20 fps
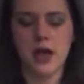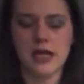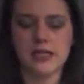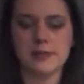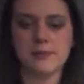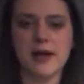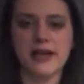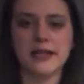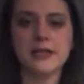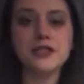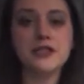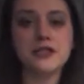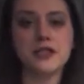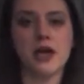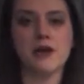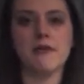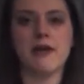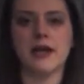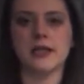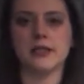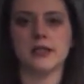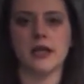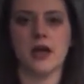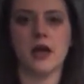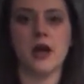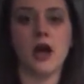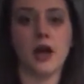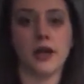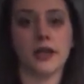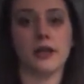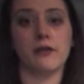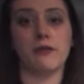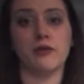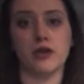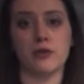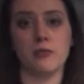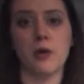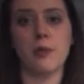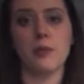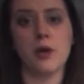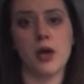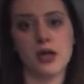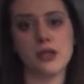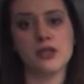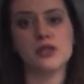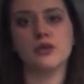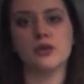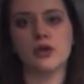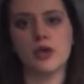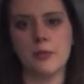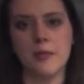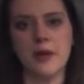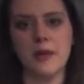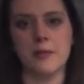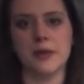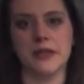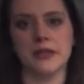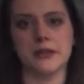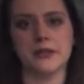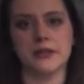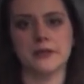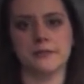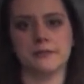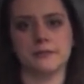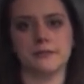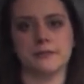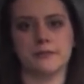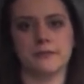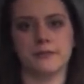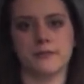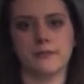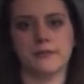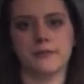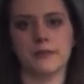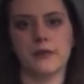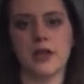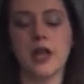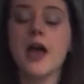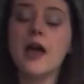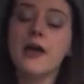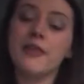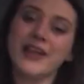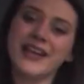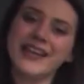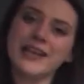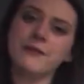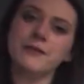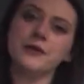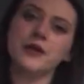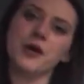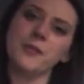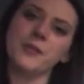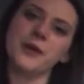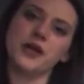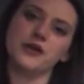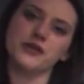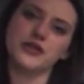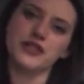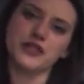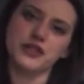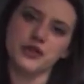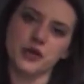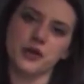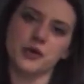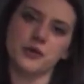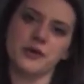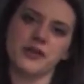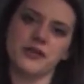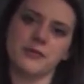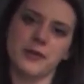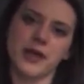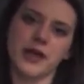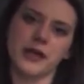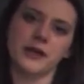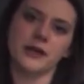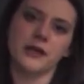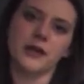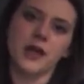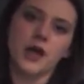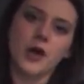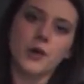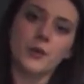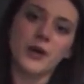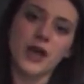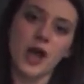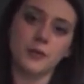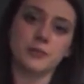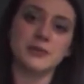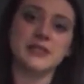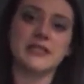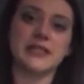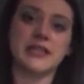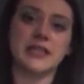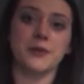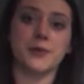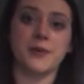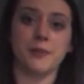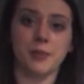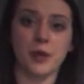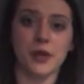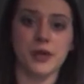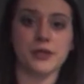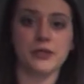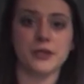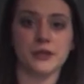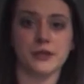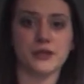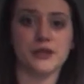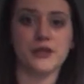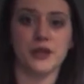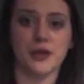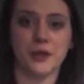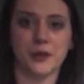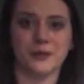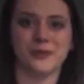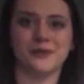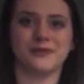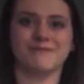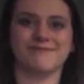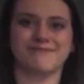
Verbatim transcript: As Managing Director, I give you my personal commitment. Thank you for coming on this tour with me. We hope to see you in person soon.